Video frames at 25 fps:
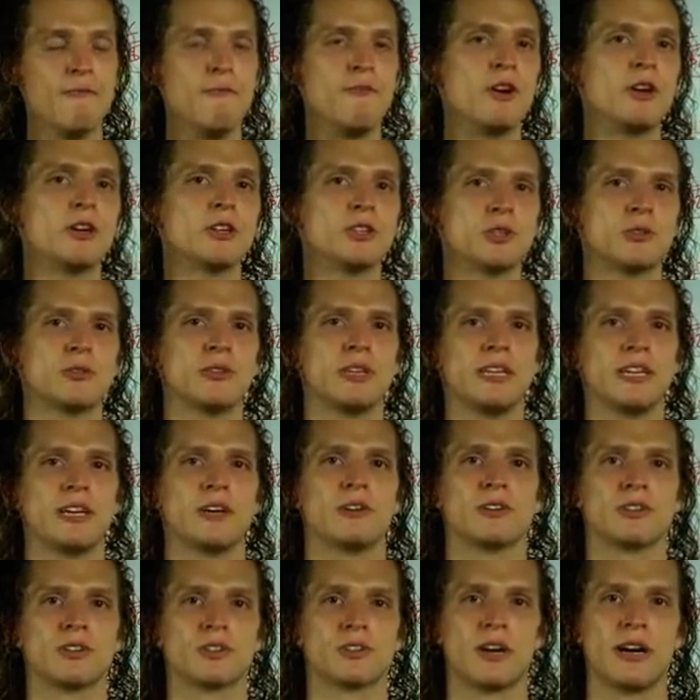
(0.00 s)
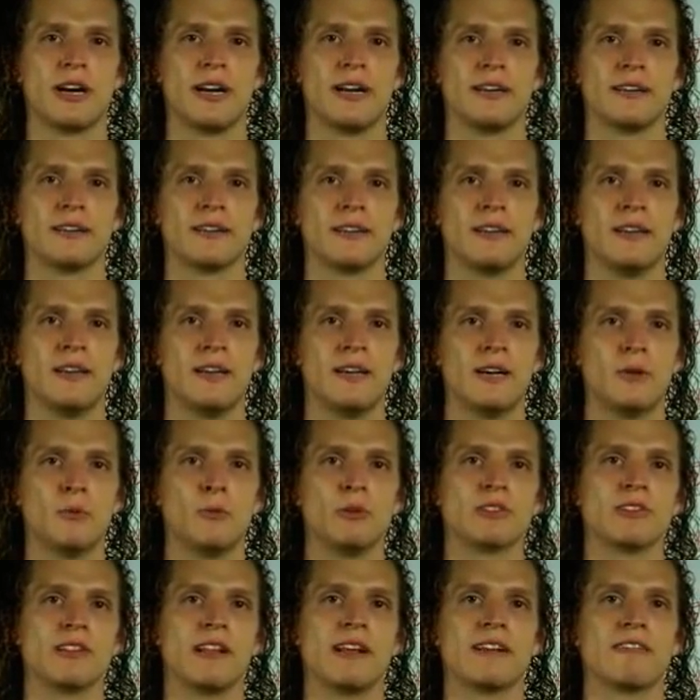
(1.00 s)
virtually no strength,
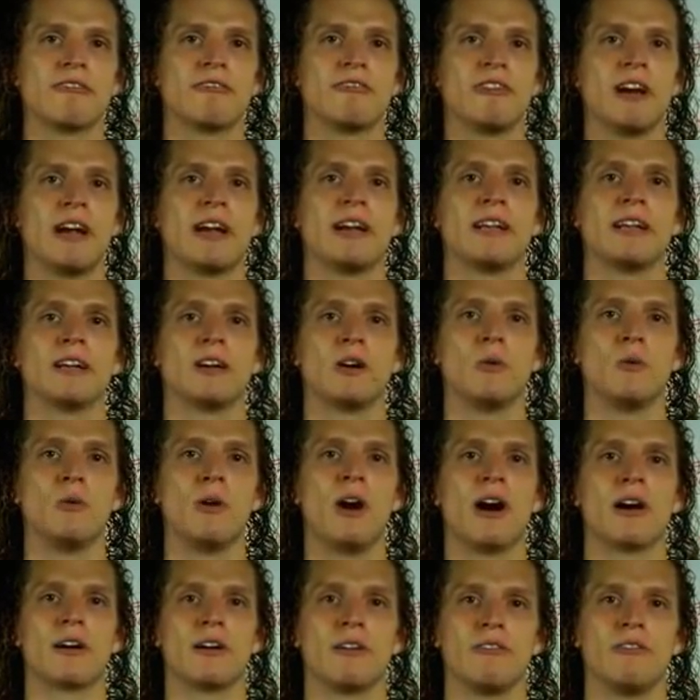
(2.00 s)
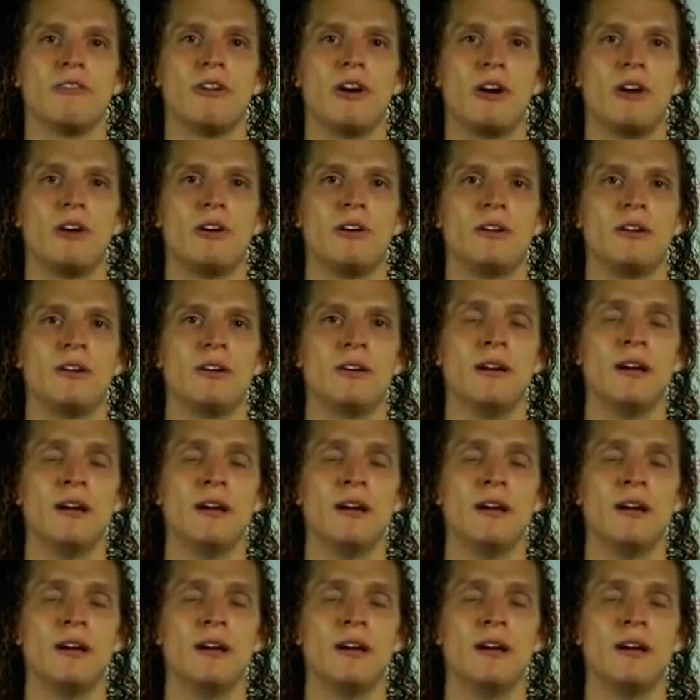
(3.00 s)
was like fighting a waterfall.